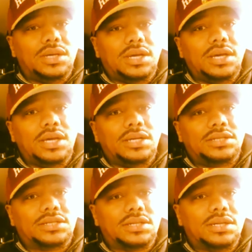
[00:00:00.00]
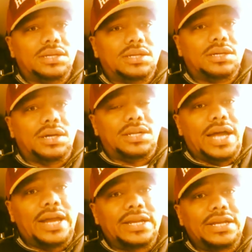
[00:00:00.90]
is a
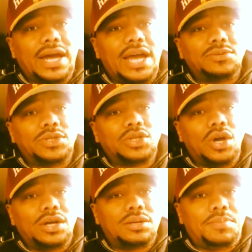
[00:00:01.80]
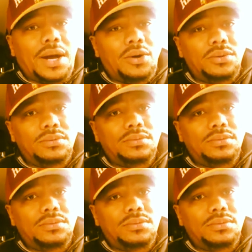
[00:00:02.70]
lot of the guys we're talking about